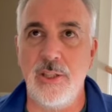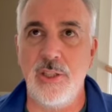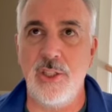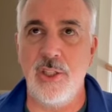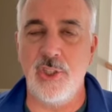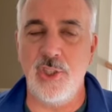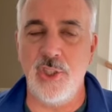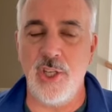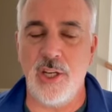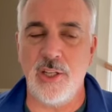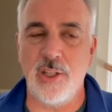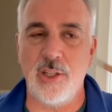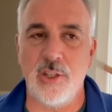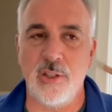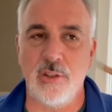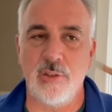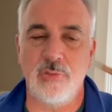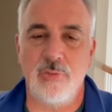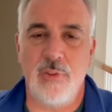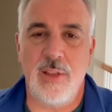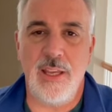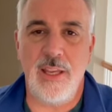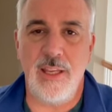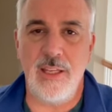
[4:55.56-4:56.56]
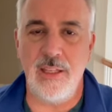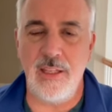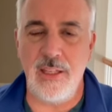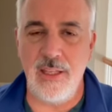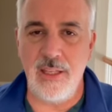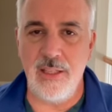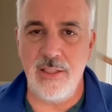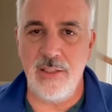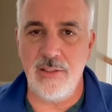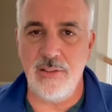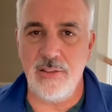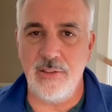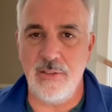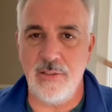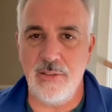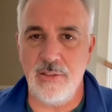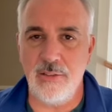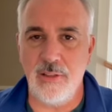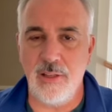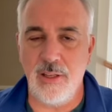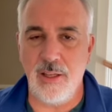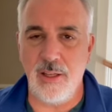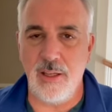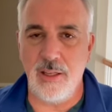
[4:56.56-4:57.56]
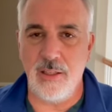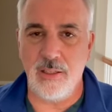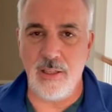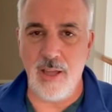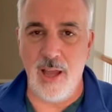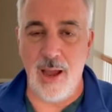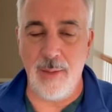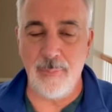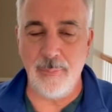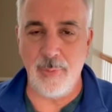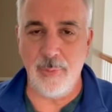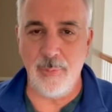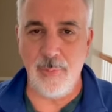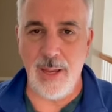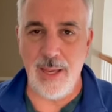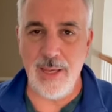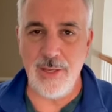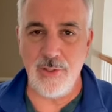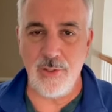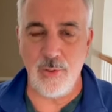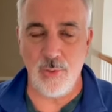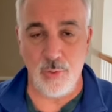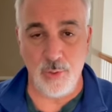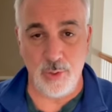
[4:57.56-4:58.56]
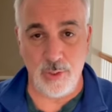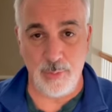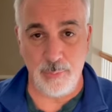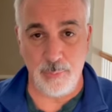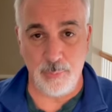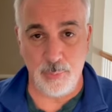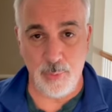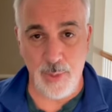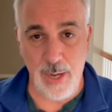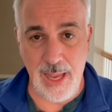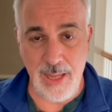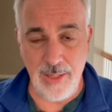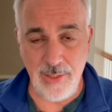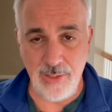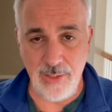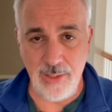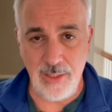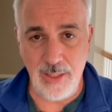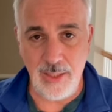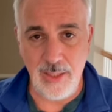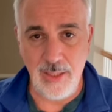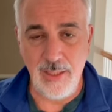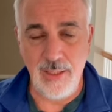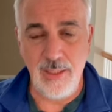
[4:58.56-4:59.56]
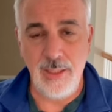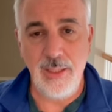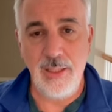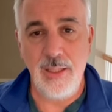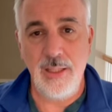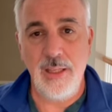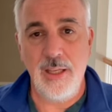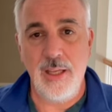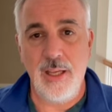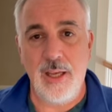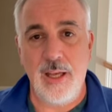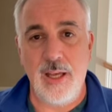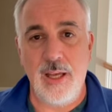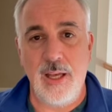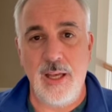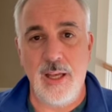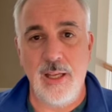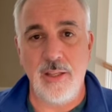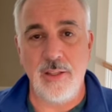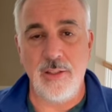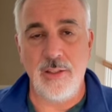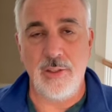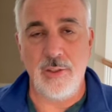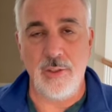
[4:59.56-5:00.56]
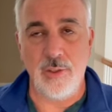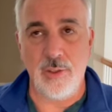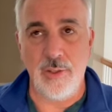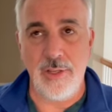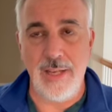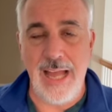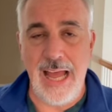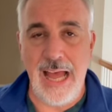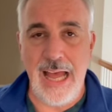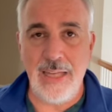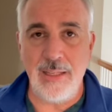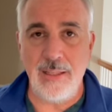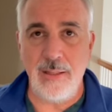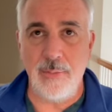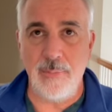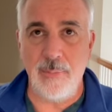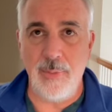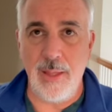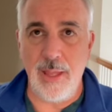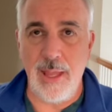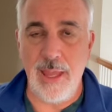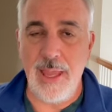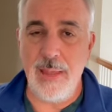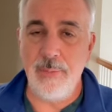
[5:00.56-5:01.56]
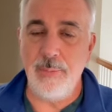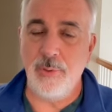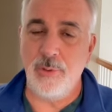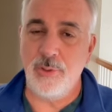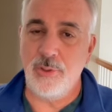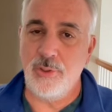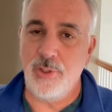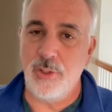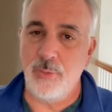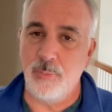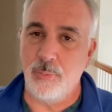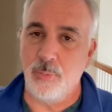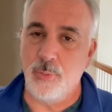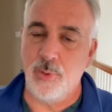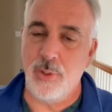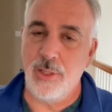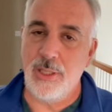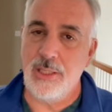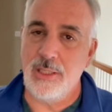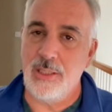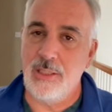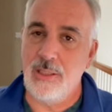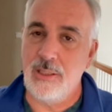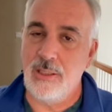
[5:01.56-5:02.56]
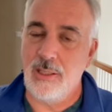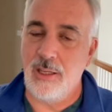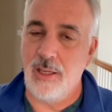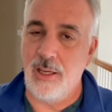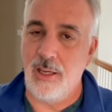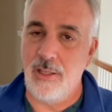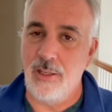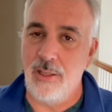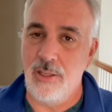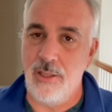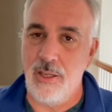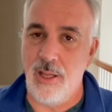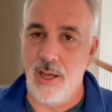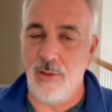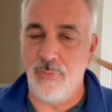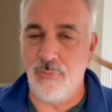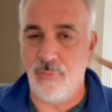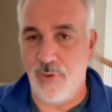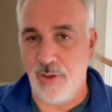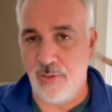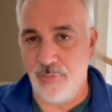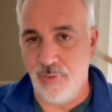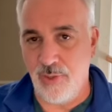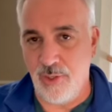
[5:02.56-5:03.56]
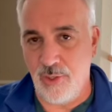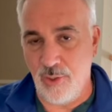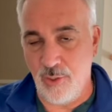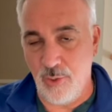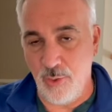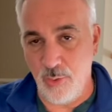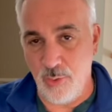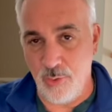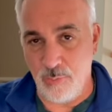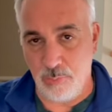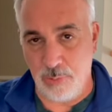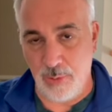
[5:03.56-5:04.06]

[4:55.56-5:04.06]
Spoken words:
jugular vein is compromised or compressed, you're not able to bring enough of the used